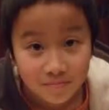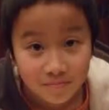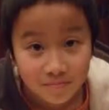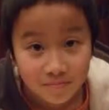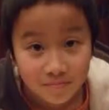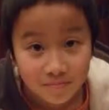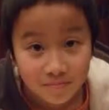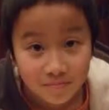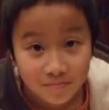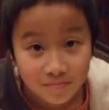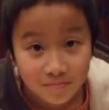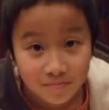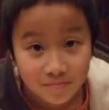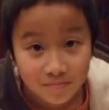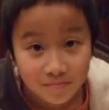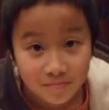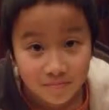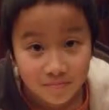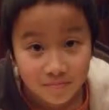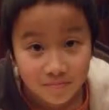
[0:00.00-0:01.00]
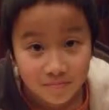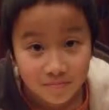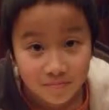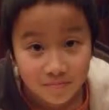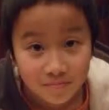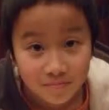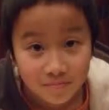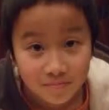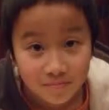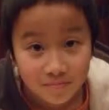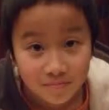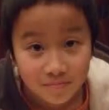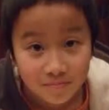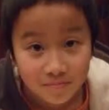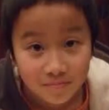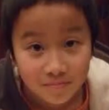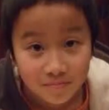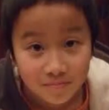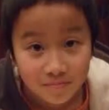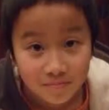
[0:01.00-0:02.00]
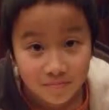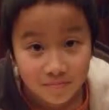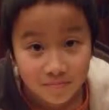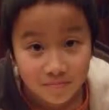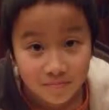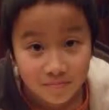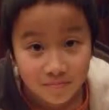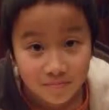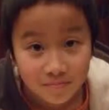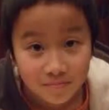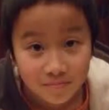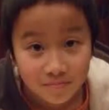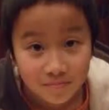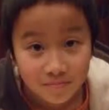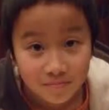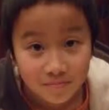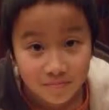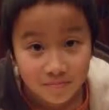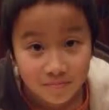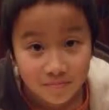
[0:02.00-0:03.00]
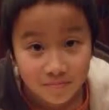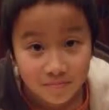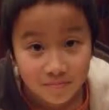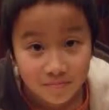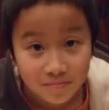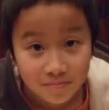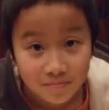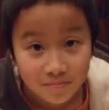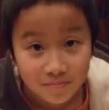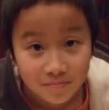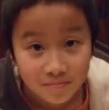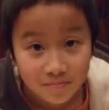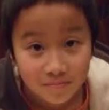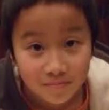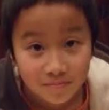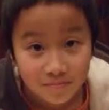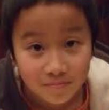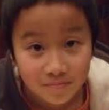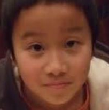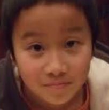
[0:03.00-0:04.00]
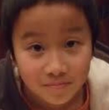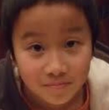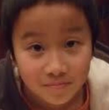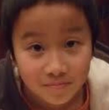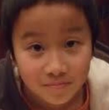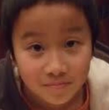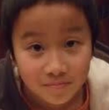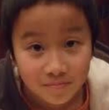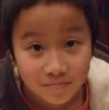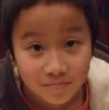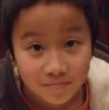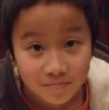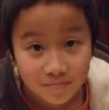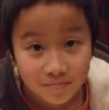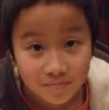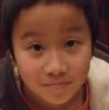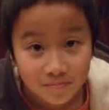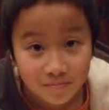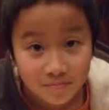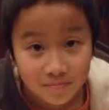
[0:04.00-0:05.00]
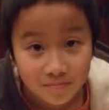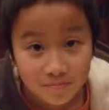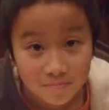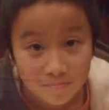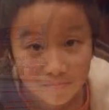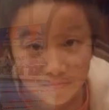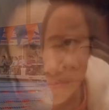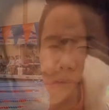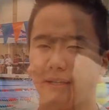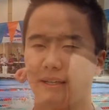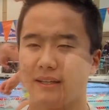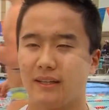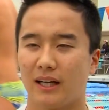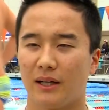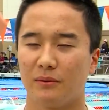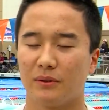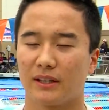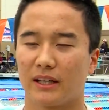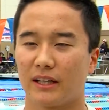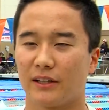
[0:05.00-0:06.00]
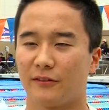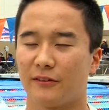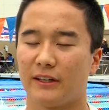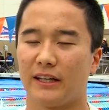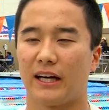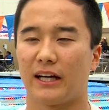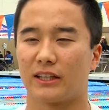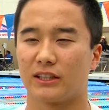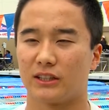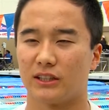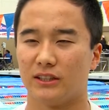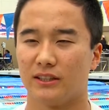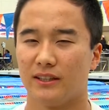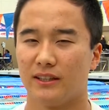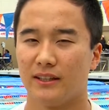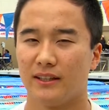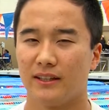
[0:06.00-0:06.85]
were to eat something that had milk or peanuts in it before they met with me, if they were to touch me, I would get a reaction.